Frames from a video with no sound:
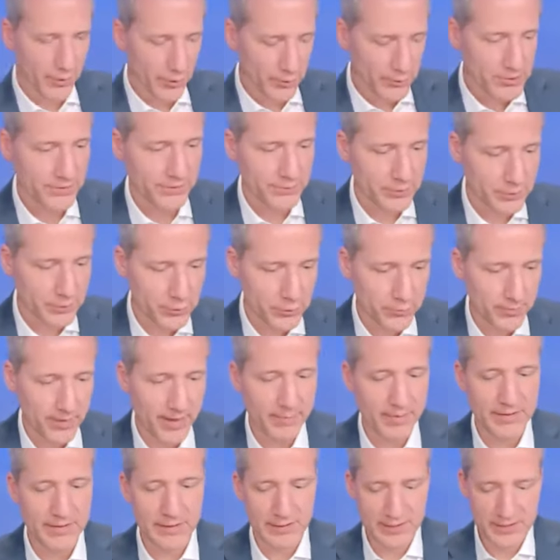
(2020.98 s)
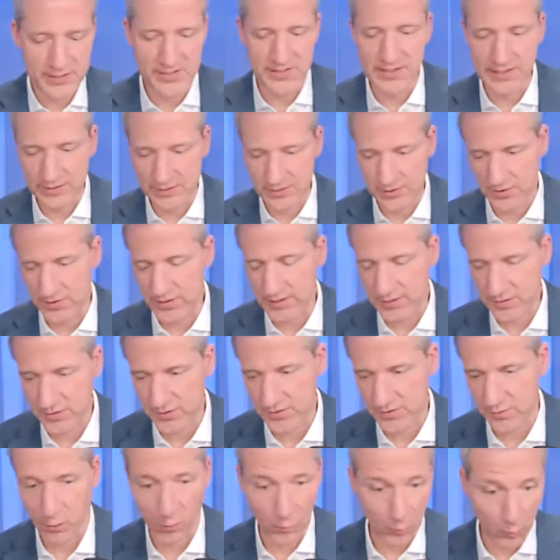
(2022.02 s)
those of you who may be listening to
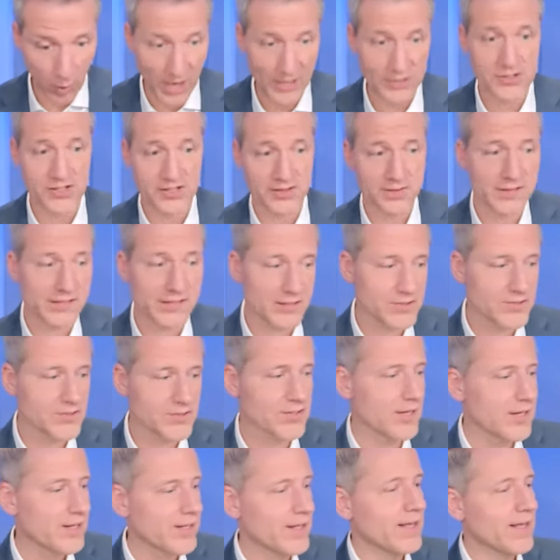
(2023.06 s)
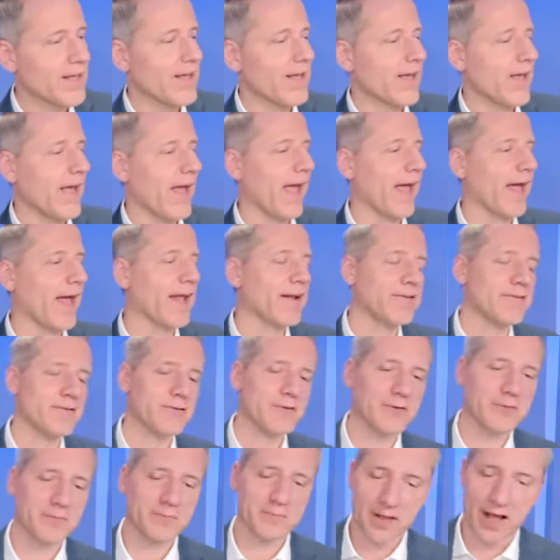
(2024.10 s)
this or watching this, and
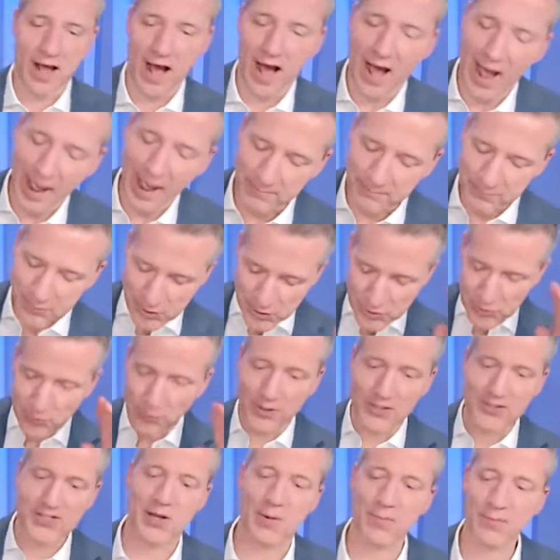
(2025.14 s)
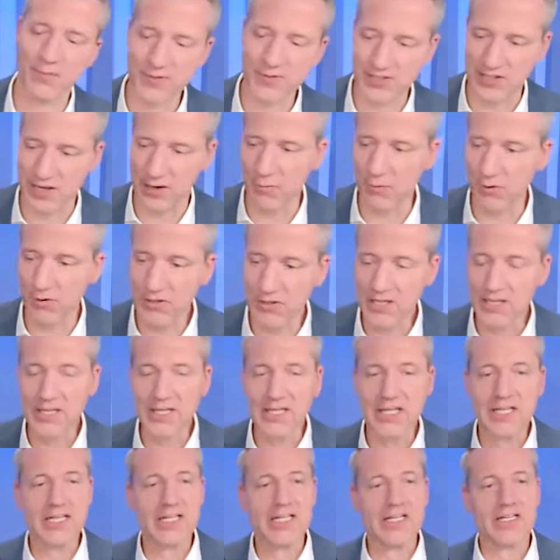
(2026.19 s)
I'm sure some will say, well,
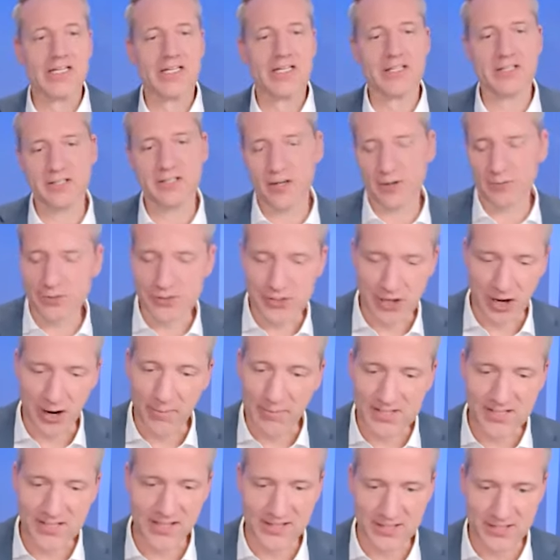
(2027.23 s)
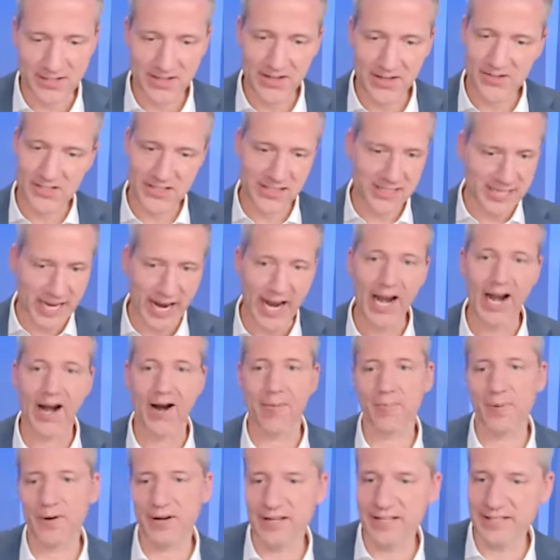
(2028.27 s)
you know, Jeremy says he doesn't care,
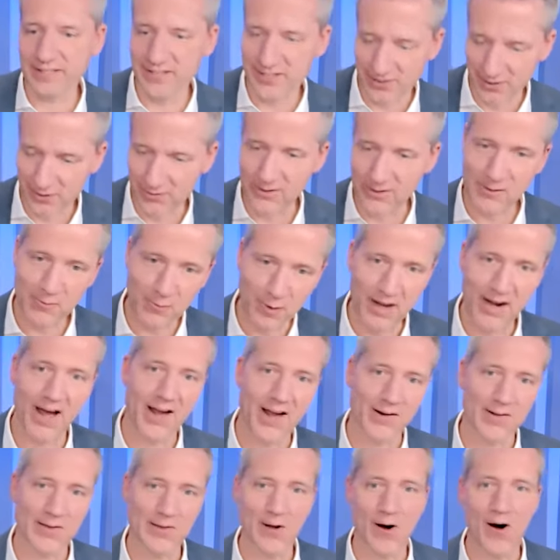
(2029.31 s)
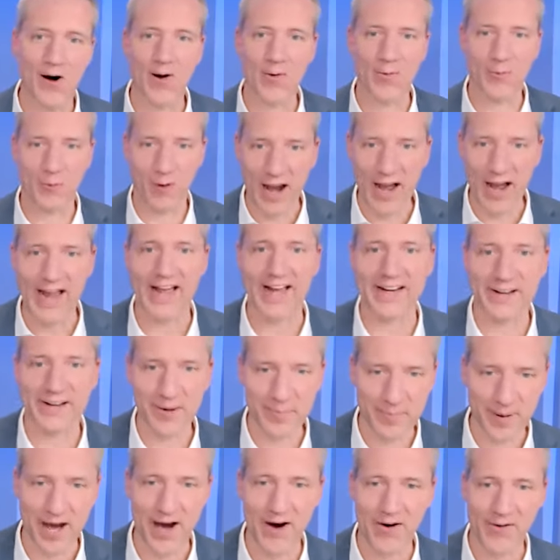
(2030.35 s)
but he certainly went on a long rant
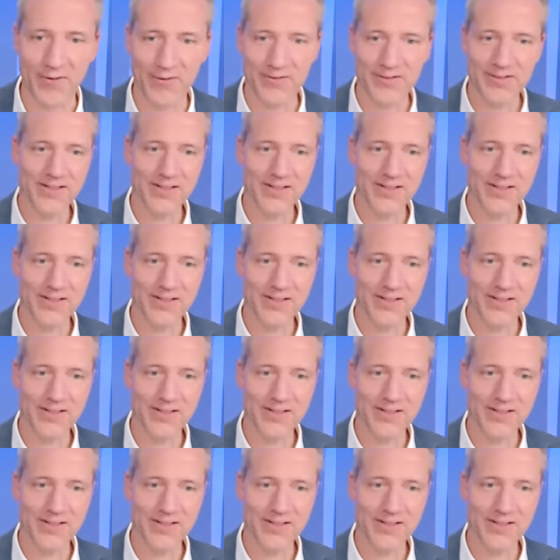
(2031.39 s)
about,